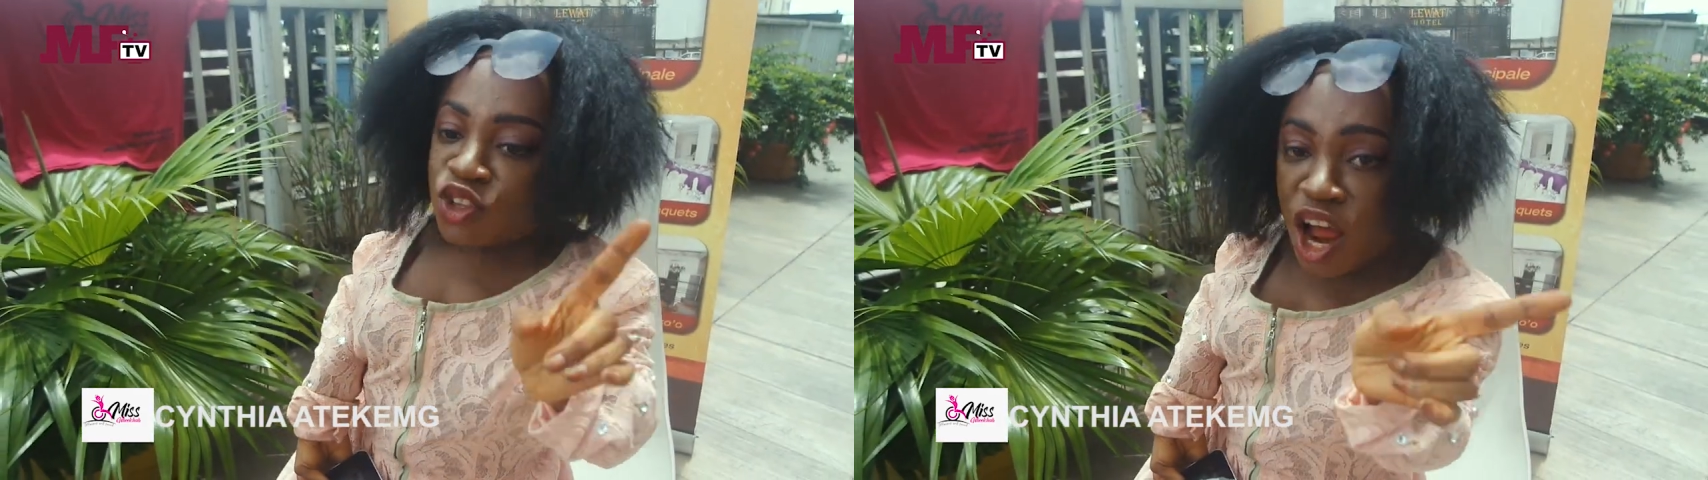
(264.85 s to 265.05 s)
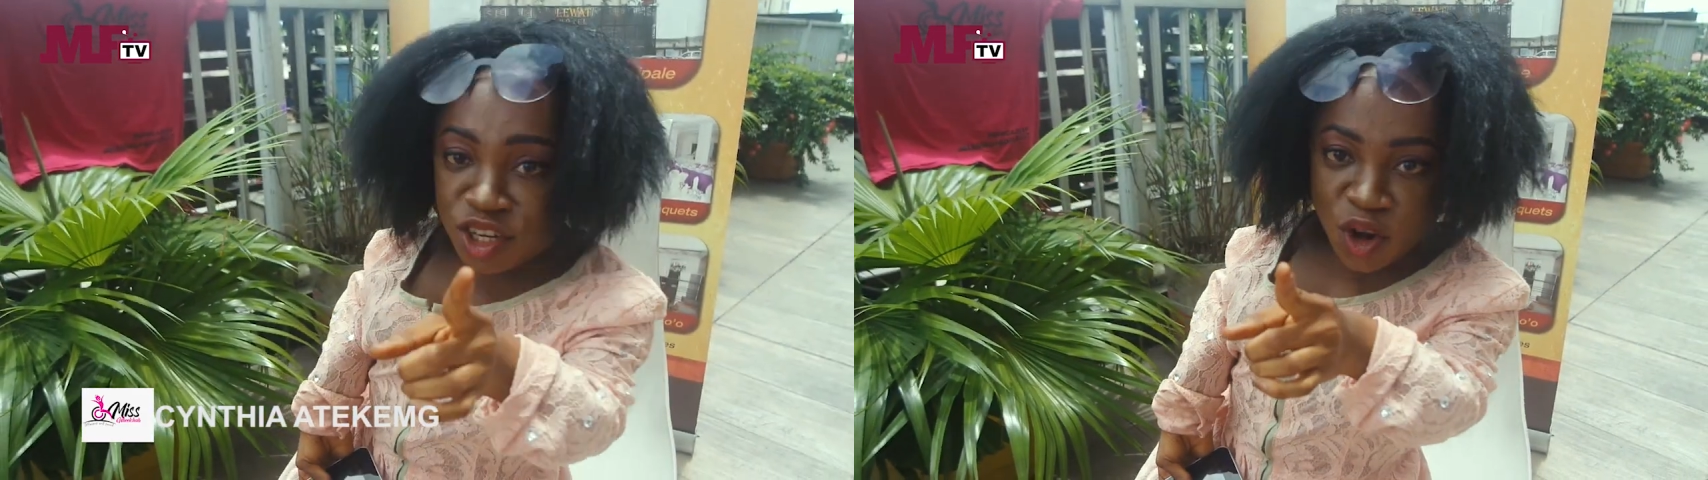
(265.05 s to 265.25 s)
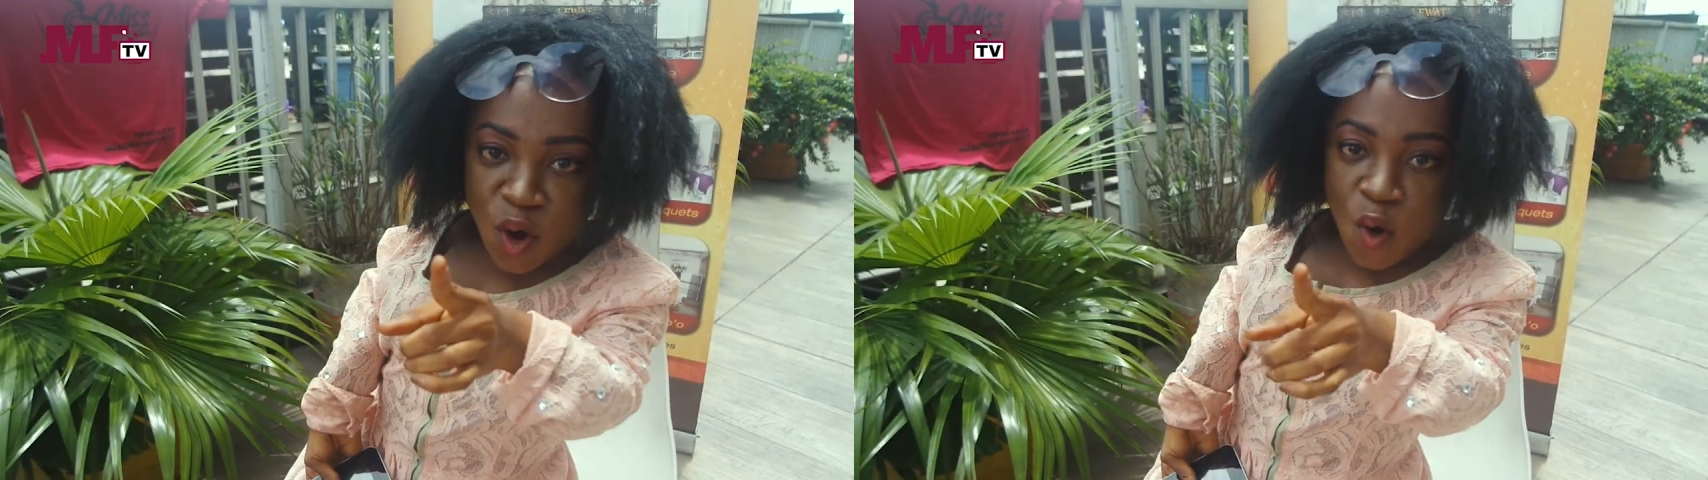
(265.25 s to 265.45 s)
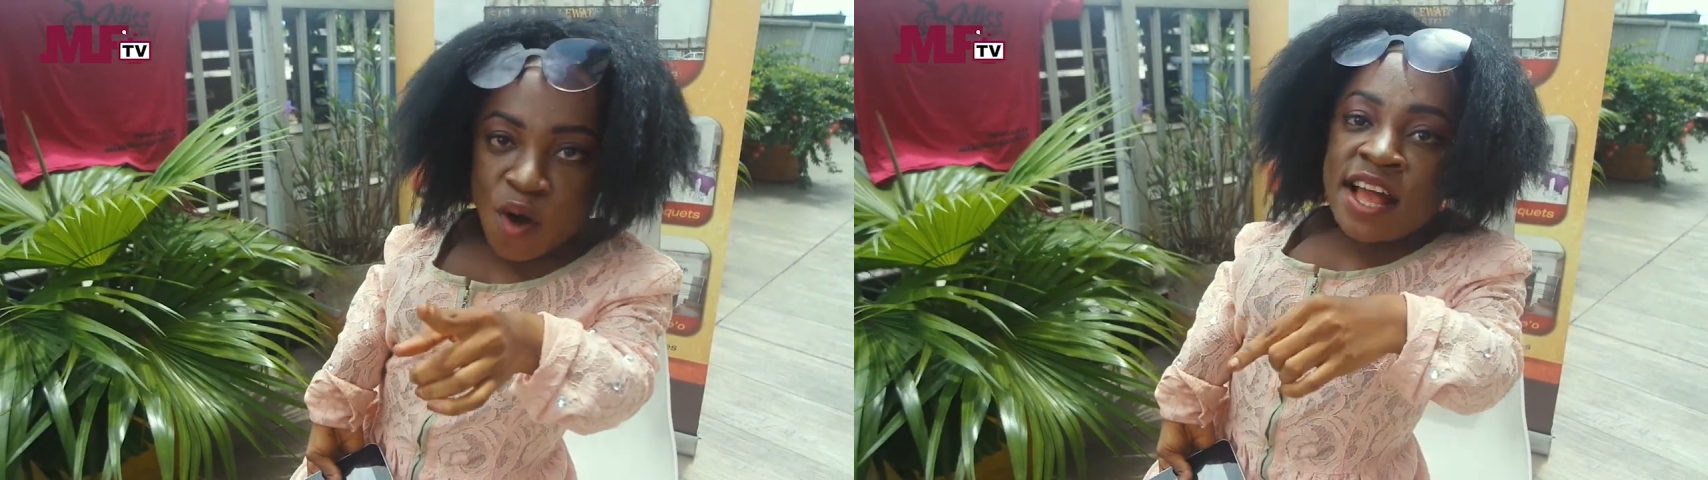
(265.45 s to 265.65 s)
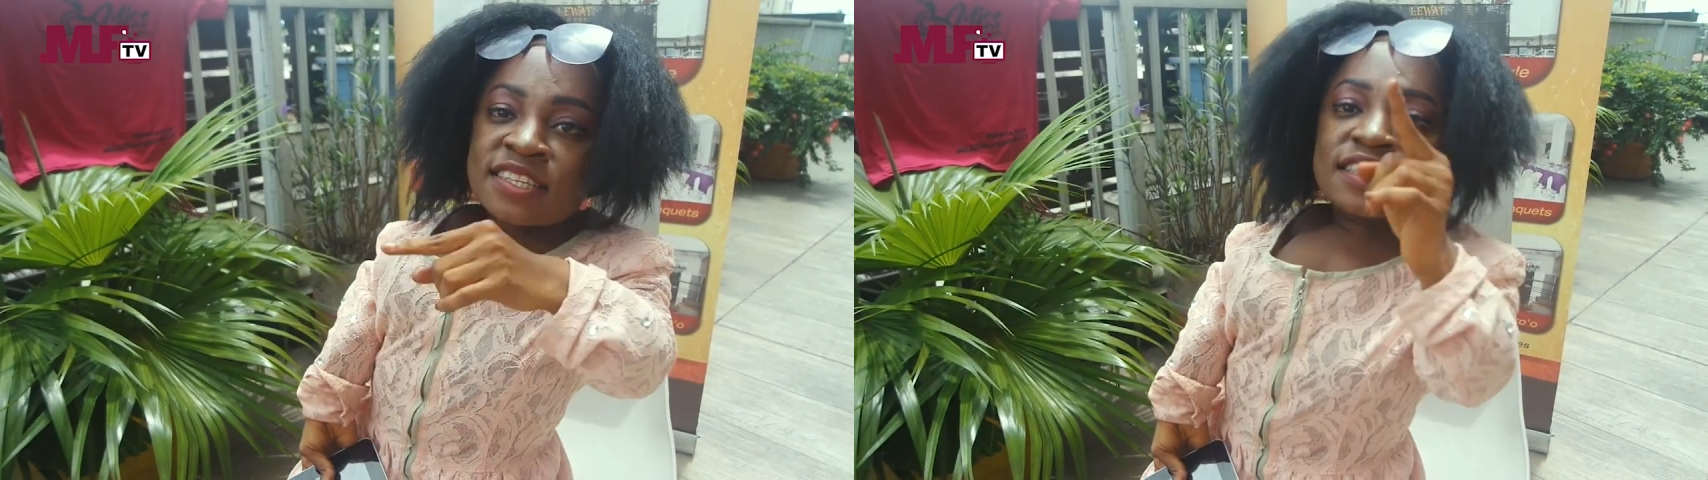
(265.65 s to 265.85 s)
Don't go.
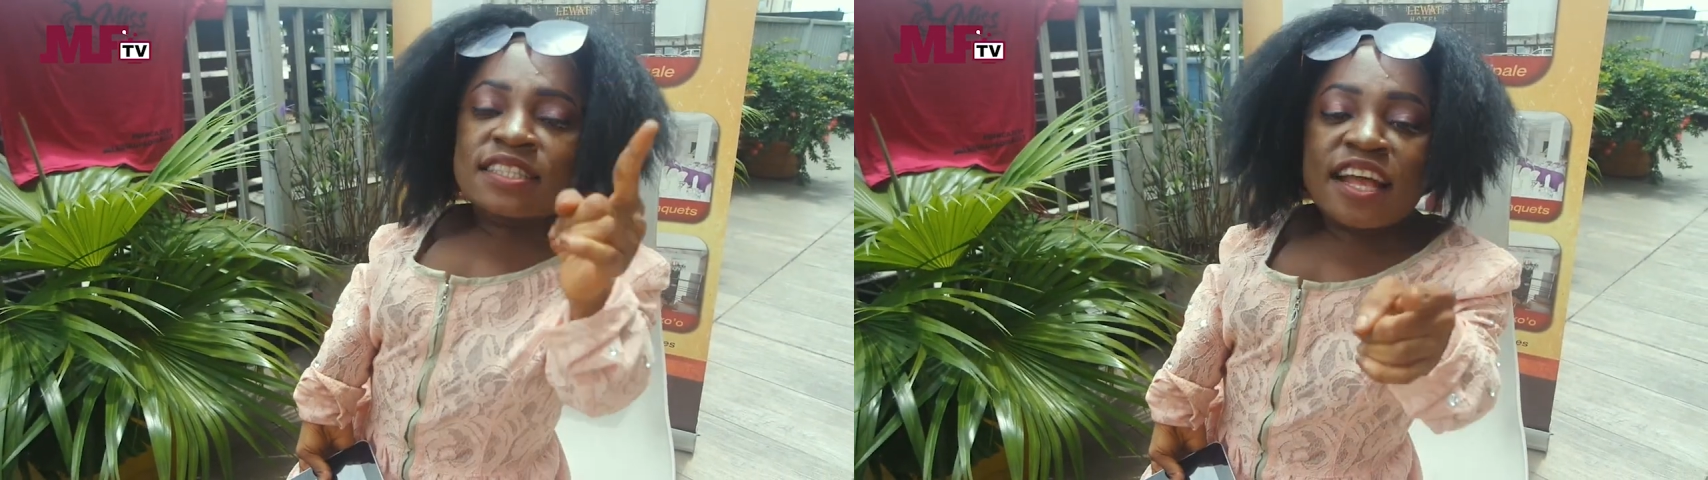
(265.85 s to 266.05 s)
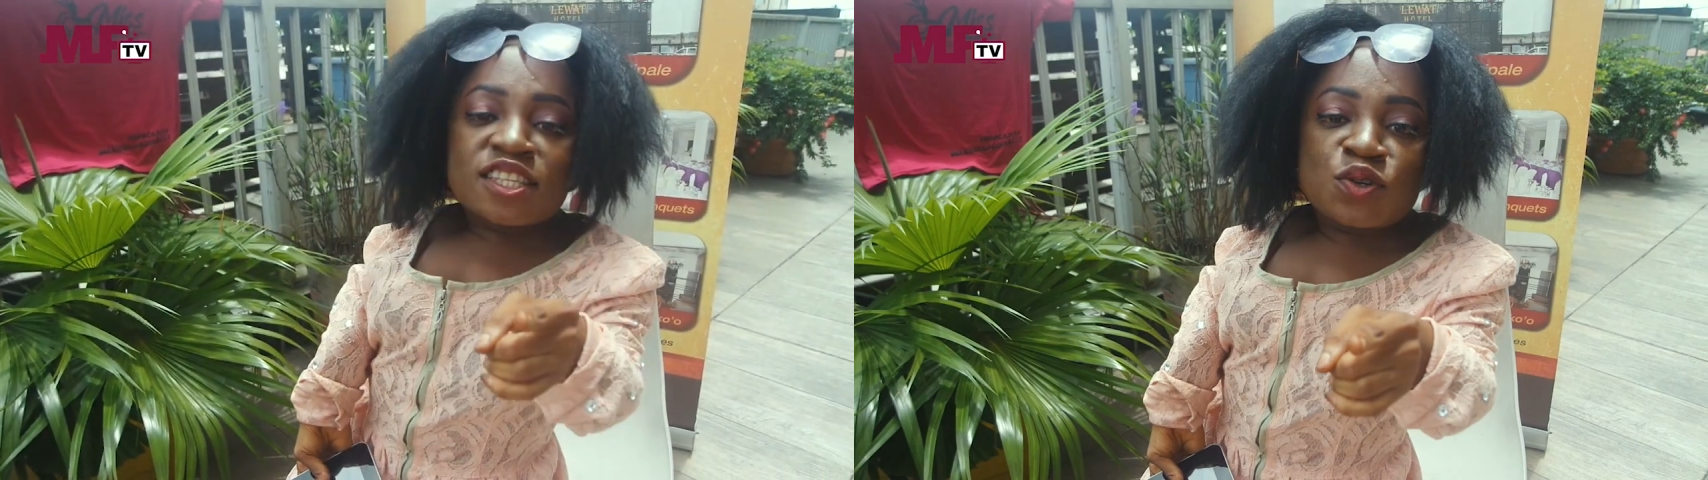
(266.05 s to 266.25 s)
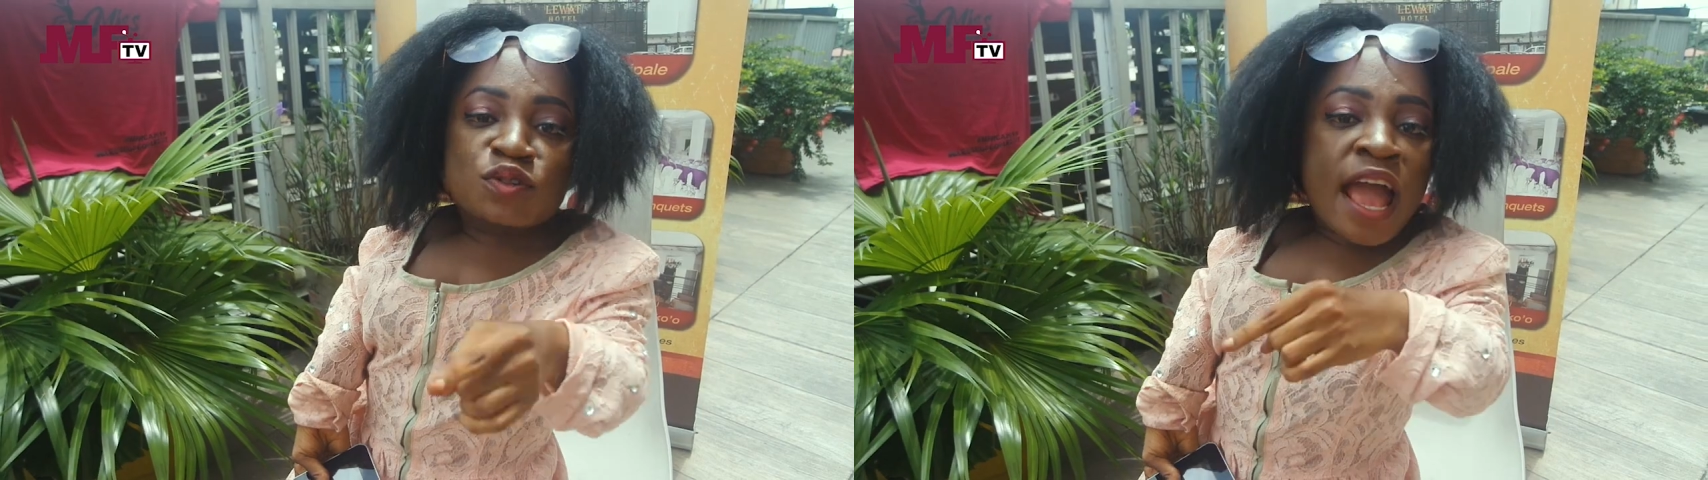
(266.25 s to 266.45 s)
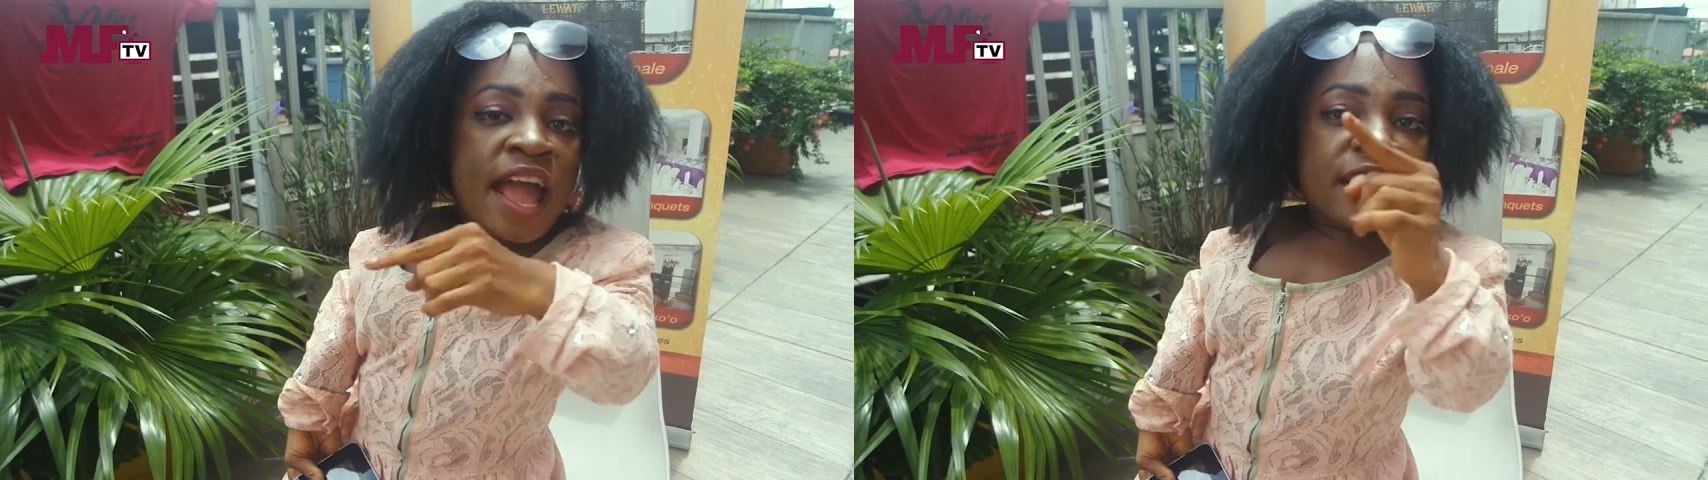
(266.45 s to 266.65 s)
Stay tuned.